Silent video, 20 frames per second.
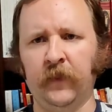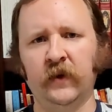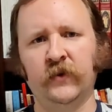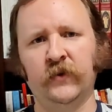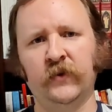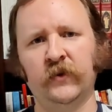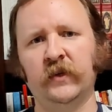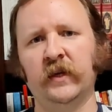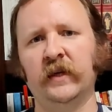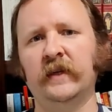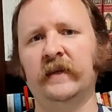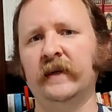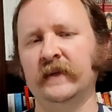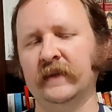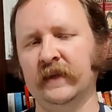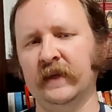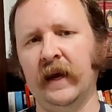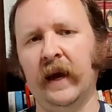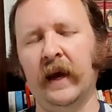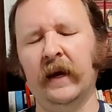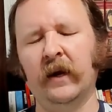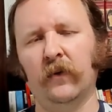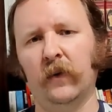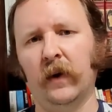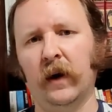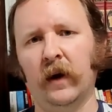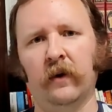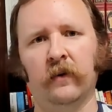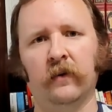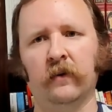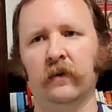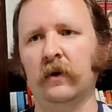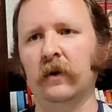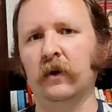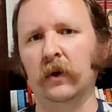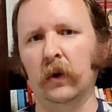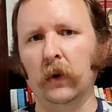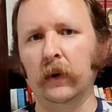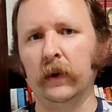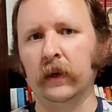It's just it doesn't hang around
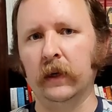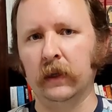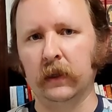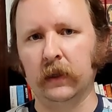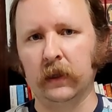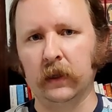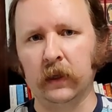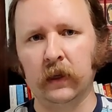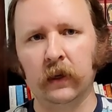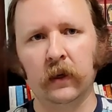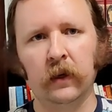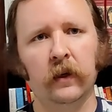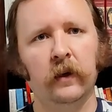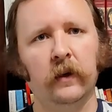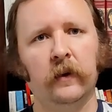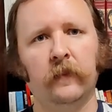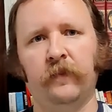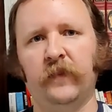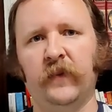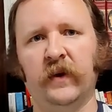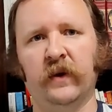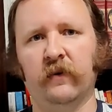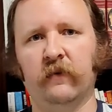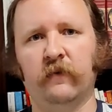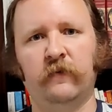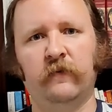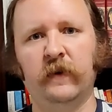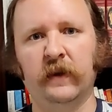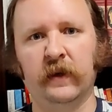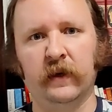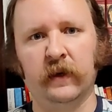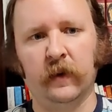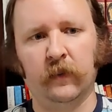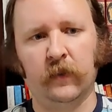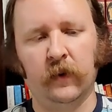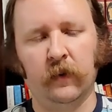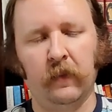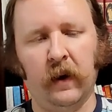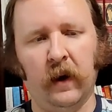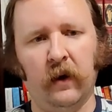cloyingly, you know, filling
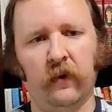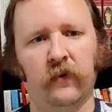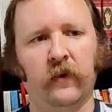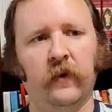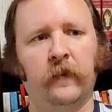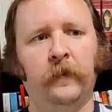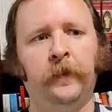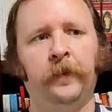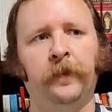up your mouth.